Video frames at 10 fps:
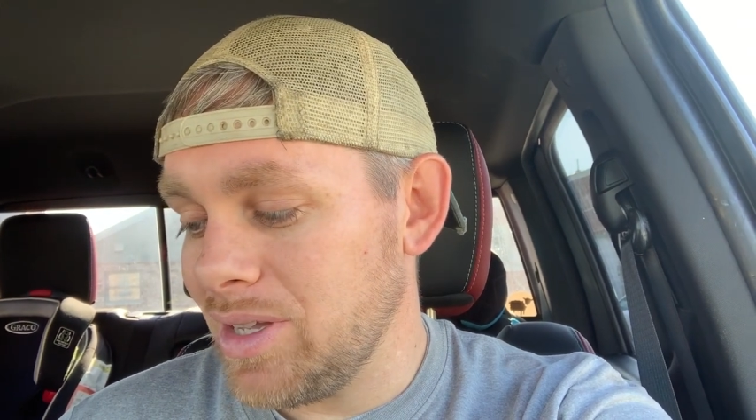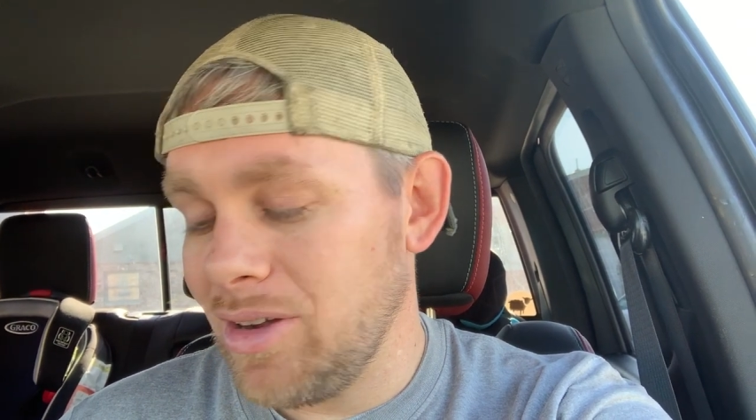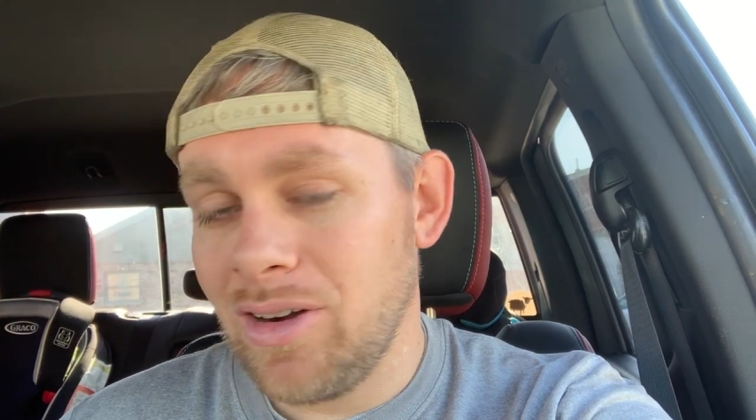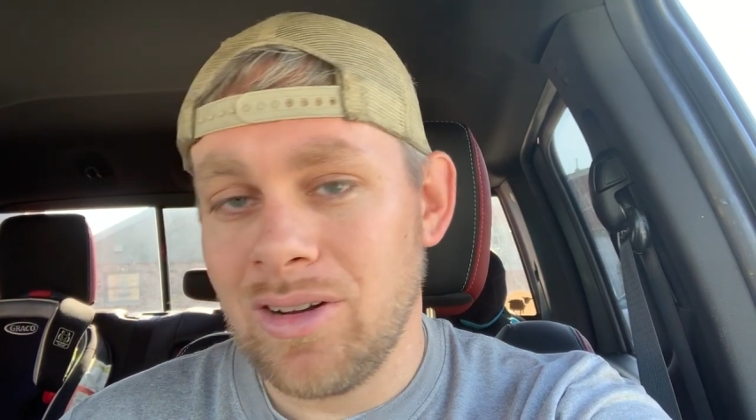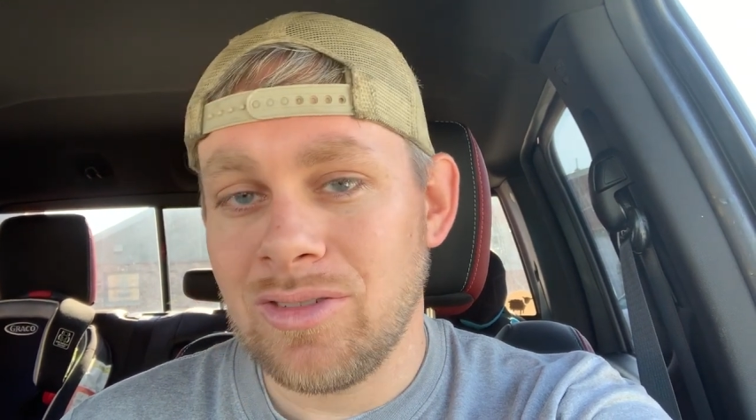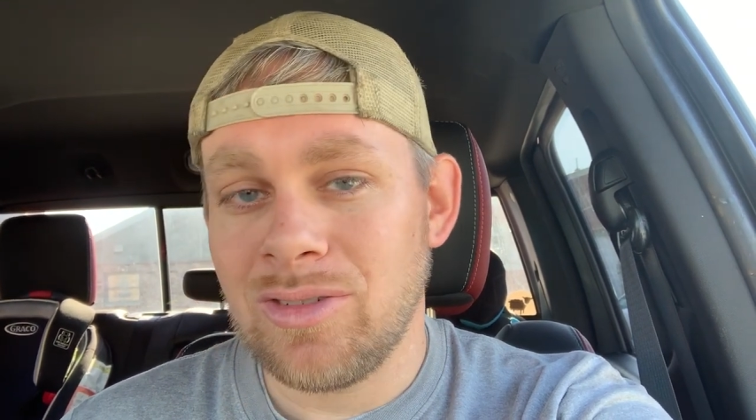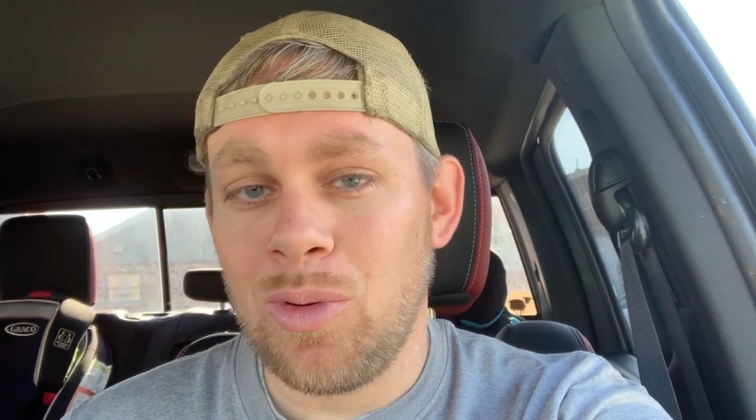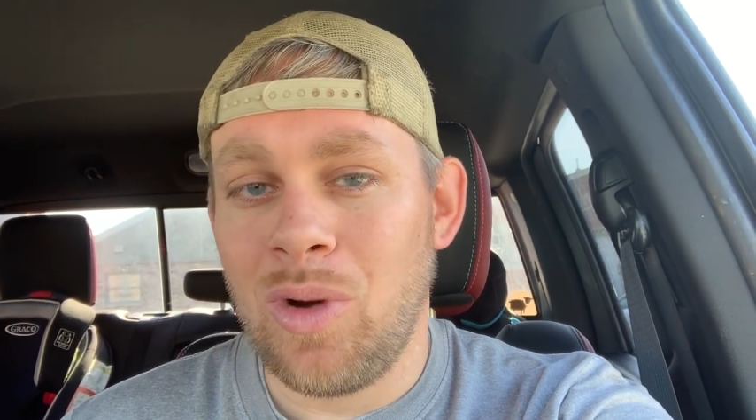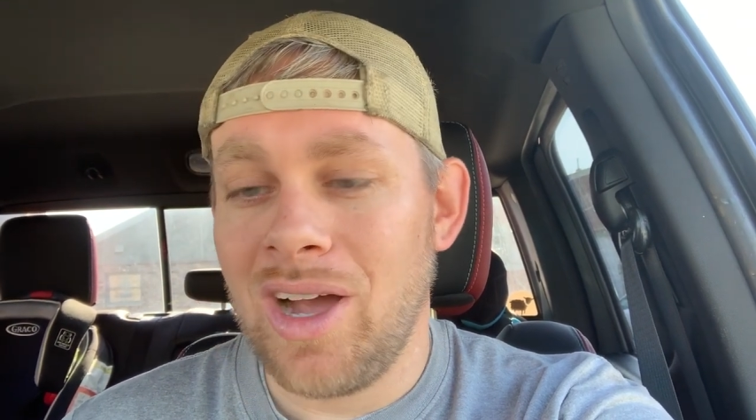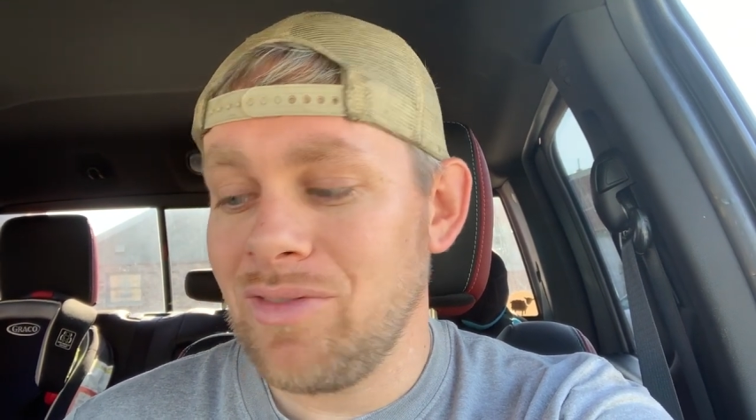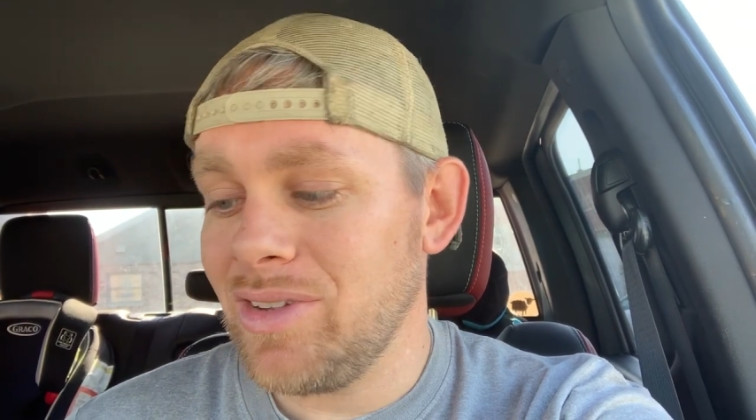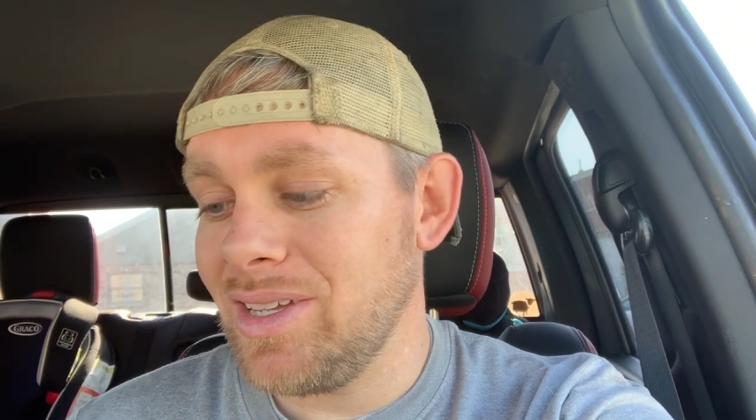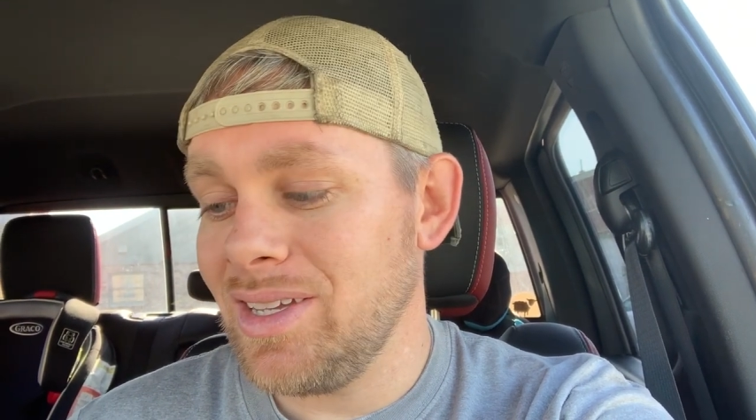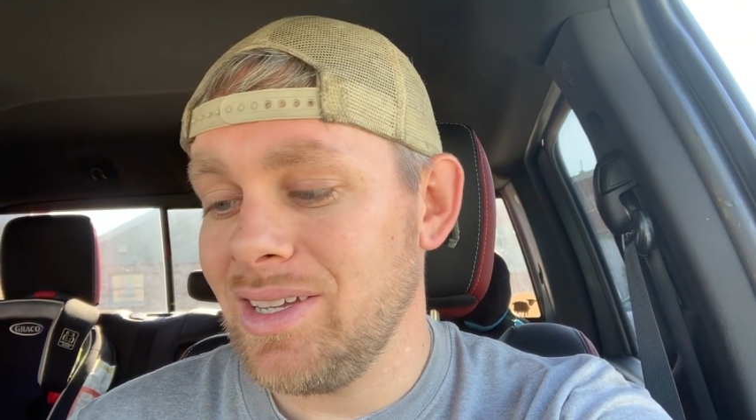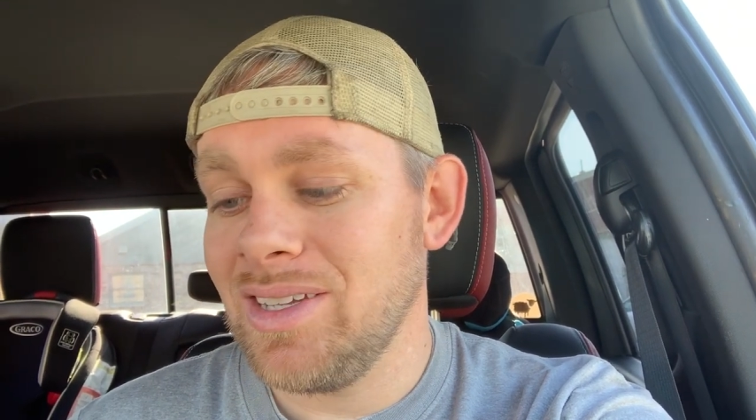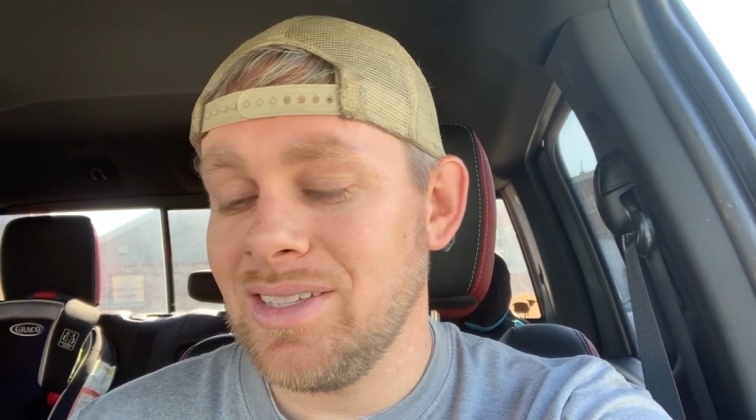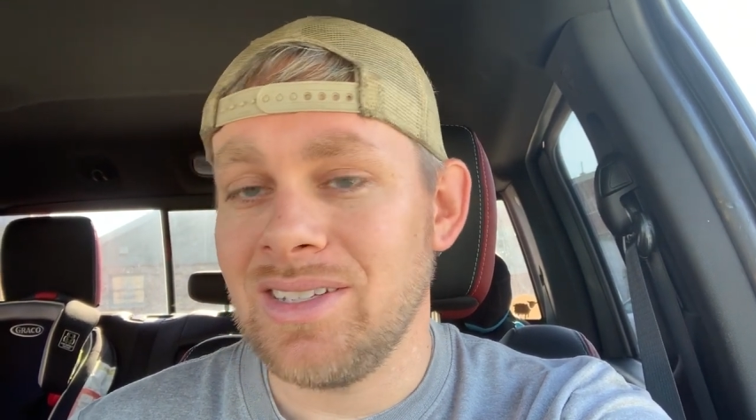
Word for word: cards from my wife and kids,